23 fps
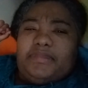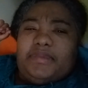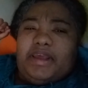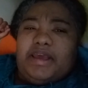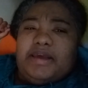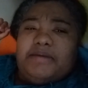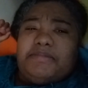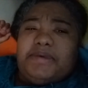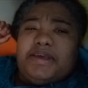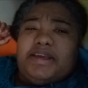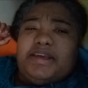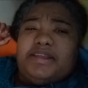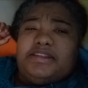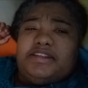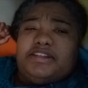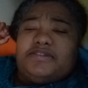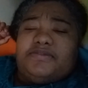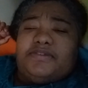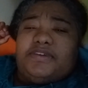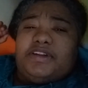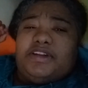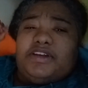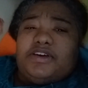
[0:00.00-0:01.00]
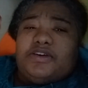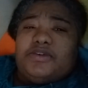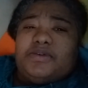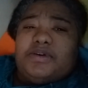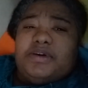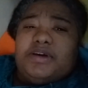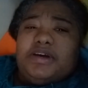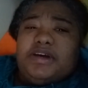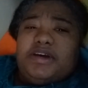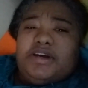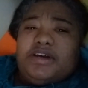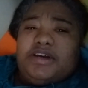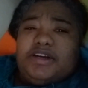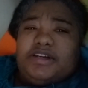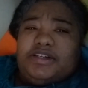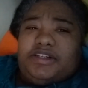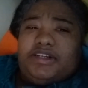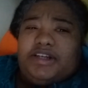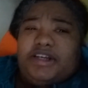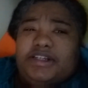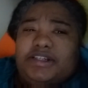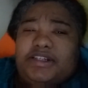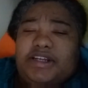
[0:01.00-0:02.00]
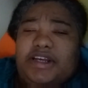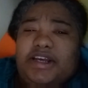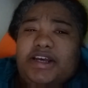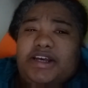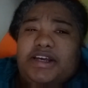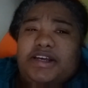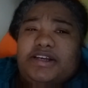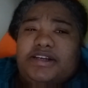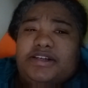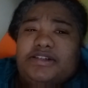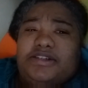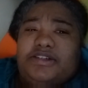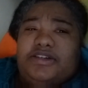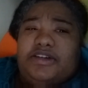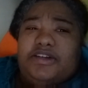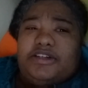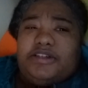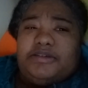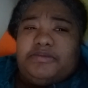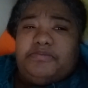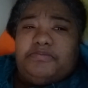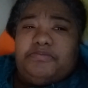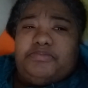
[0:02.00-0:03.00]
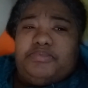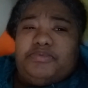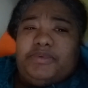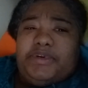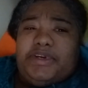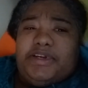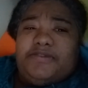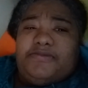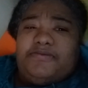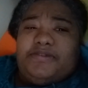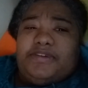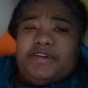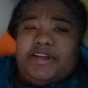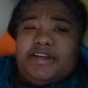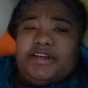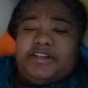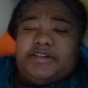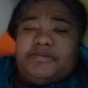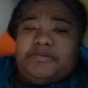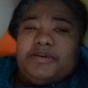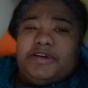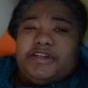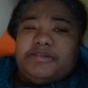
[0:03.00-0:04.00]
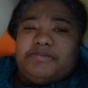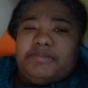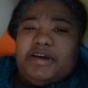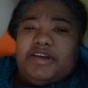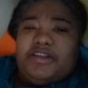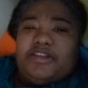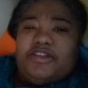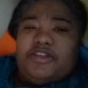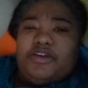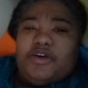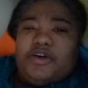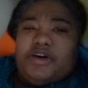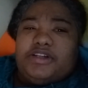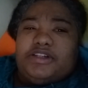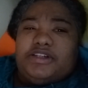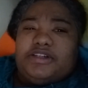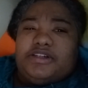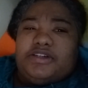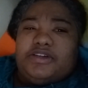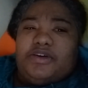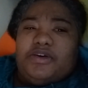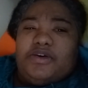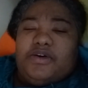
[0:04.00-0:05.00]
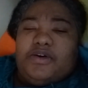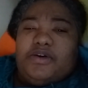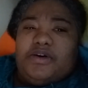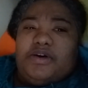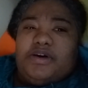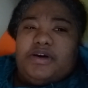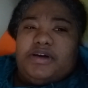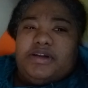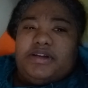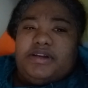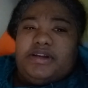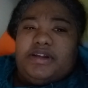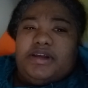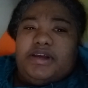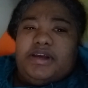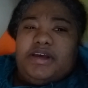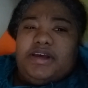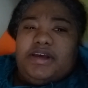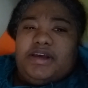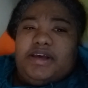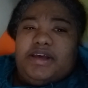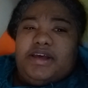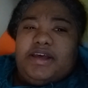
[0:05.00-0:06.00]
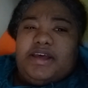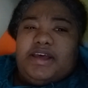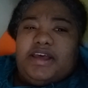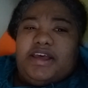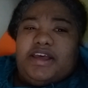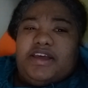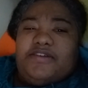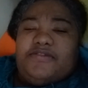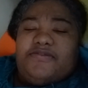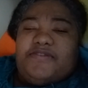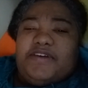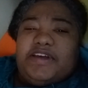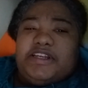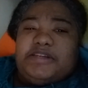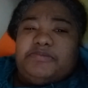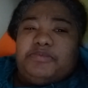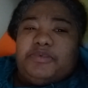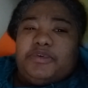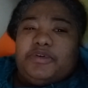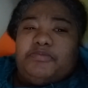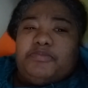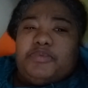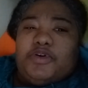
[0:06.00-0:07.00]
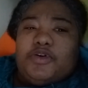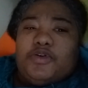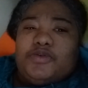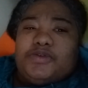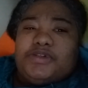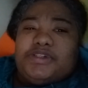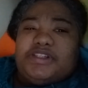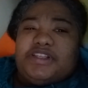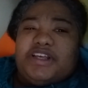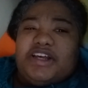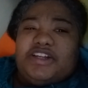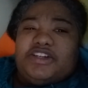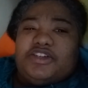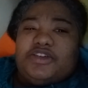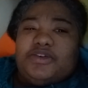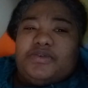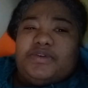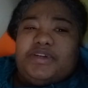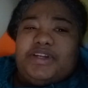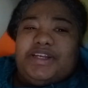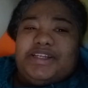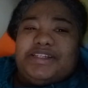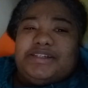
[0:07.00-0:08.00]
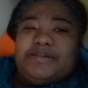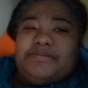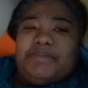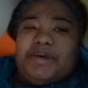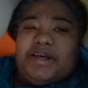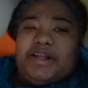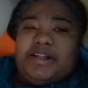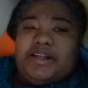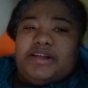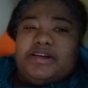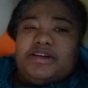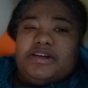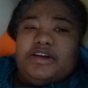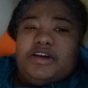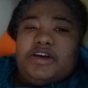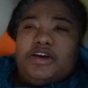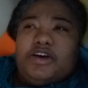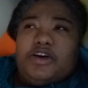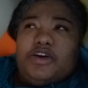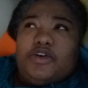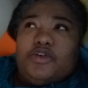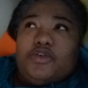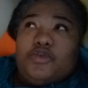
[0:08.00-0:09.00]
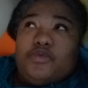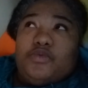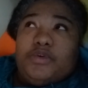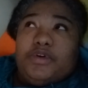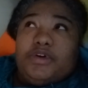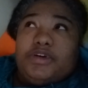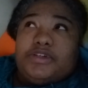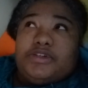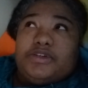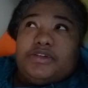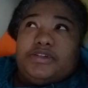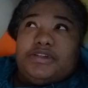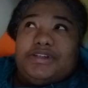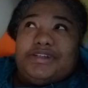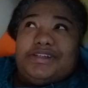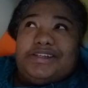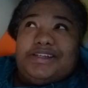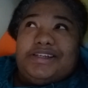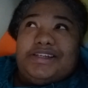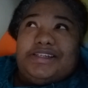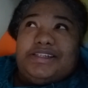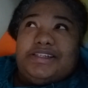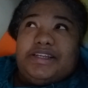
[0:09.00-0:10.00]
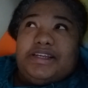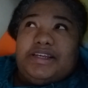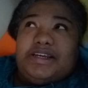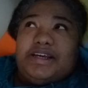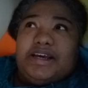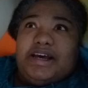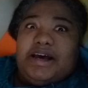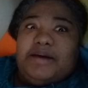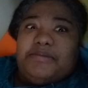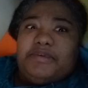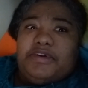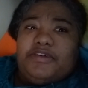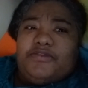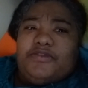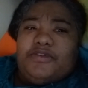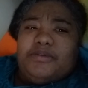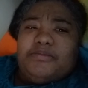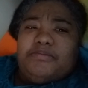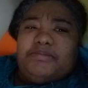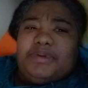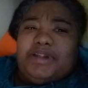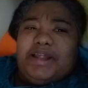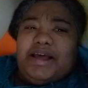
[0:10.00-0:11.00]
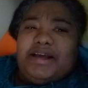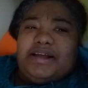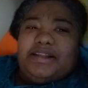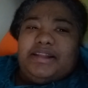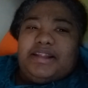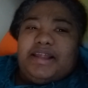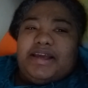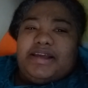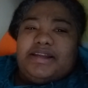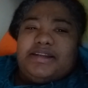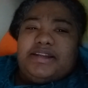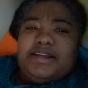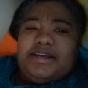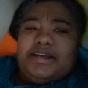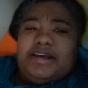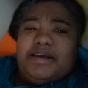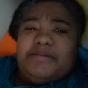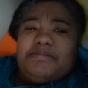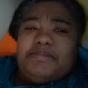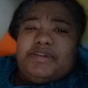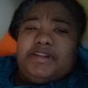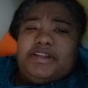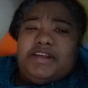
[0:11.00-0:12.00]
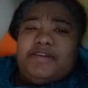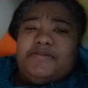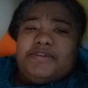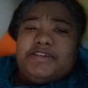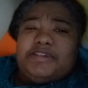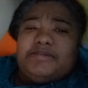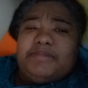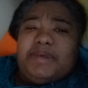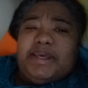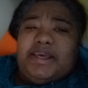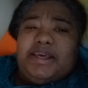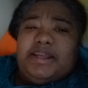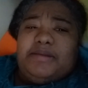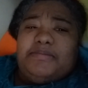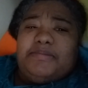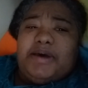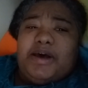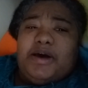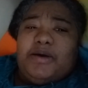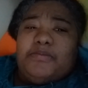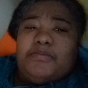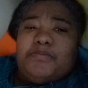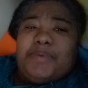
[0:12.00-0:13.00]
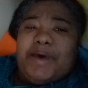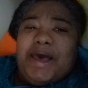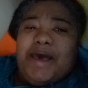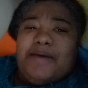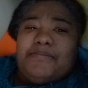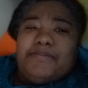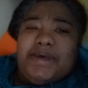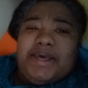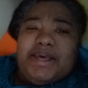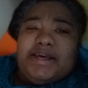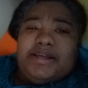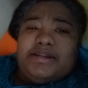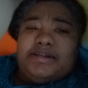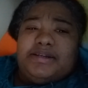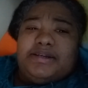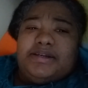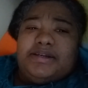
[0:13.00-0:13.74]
I'm making this video just to briefly express my thoughts on a Facebook post that Tony Isabella, who works on the DC comic for Black Lightning, I believe, is made about Batman.